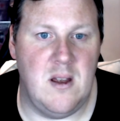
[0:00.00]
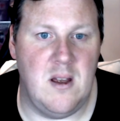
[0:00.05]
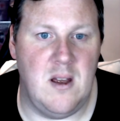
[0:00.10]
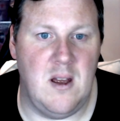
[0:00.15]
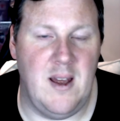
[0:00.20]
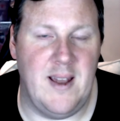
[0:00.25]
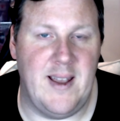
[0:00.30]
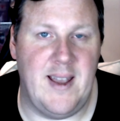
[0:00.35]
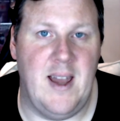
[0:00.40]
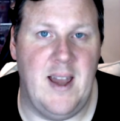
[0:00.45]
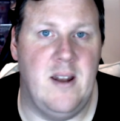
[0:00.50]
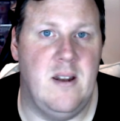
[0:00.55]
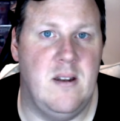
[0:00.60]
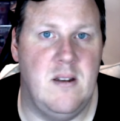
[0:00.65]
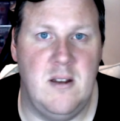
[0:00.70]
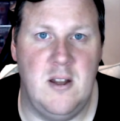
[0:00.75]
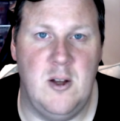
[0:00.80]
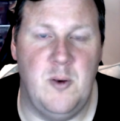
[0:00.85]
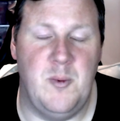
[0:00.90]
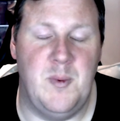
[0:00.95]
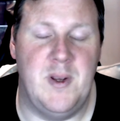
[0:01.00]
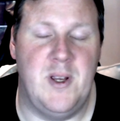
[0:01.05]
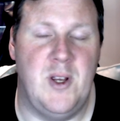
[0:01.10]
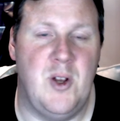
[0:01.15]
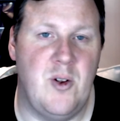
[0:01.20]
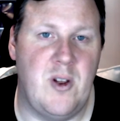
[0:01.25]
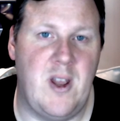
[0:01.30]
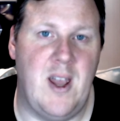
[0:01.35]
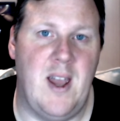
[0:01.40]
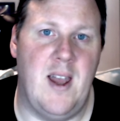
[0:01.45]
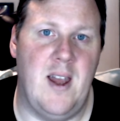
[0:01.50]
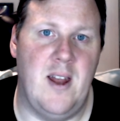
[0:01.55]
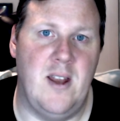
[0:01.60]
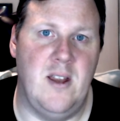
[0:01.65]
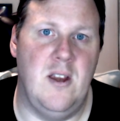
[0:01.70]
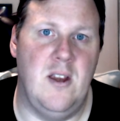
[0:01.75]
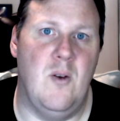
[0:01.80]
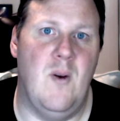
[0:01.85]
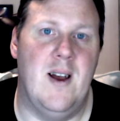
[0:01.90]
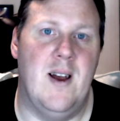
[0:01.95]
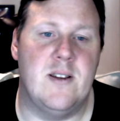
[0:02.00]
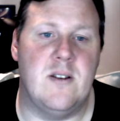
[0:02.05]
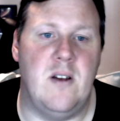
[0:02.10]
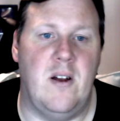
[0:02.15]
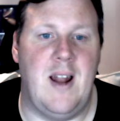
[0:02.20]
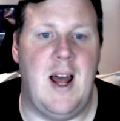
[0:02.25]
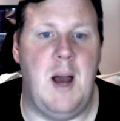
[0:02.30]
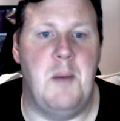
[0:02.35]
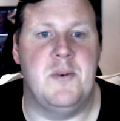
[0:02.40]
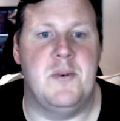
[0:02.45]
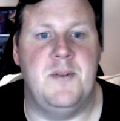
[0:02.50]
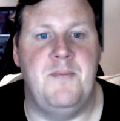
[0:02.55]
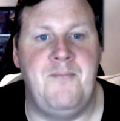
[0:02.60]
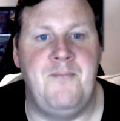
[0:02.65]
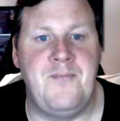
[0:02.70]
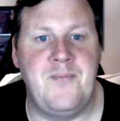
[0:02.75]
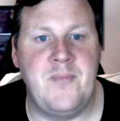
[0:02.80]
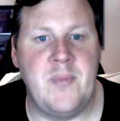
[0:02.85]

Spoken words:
Again, there will be UK and US on Amazon.